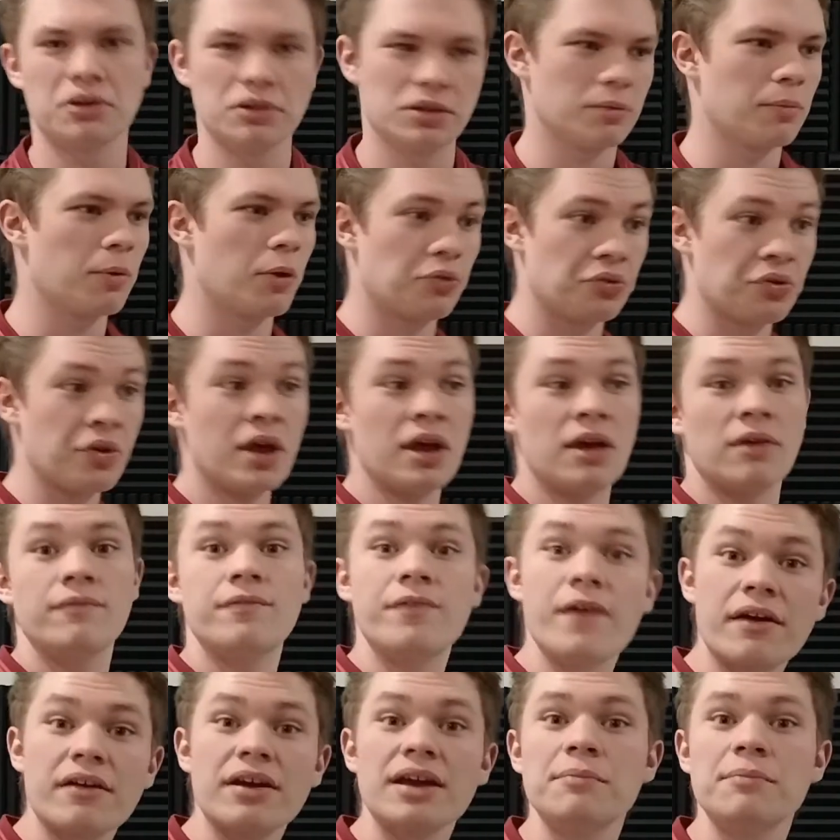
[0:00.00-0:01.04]
They're both
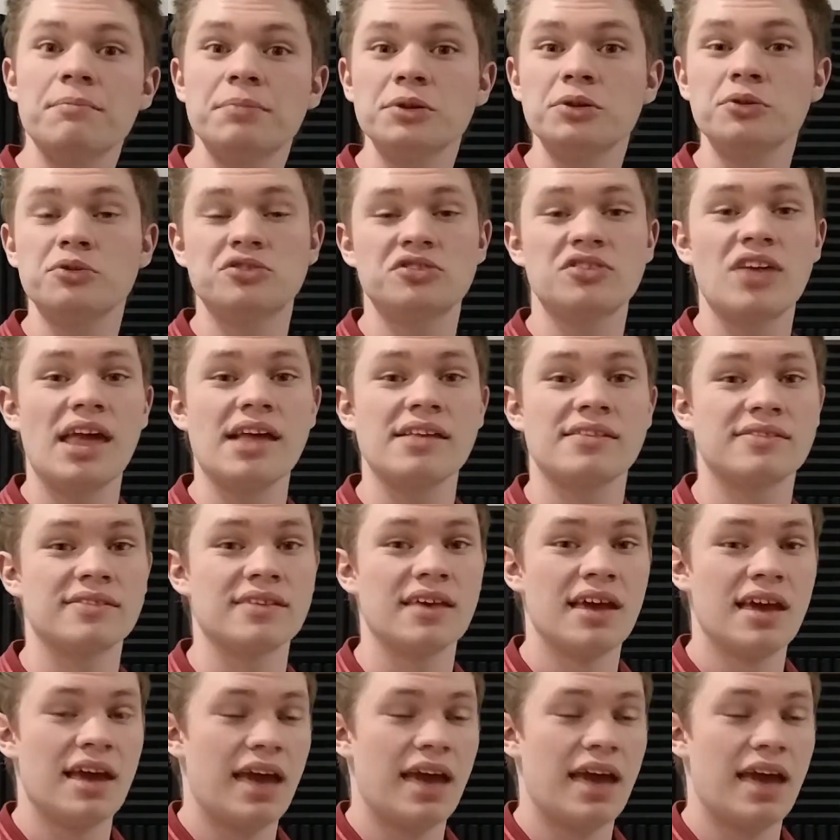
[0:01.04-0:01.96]
very blue states,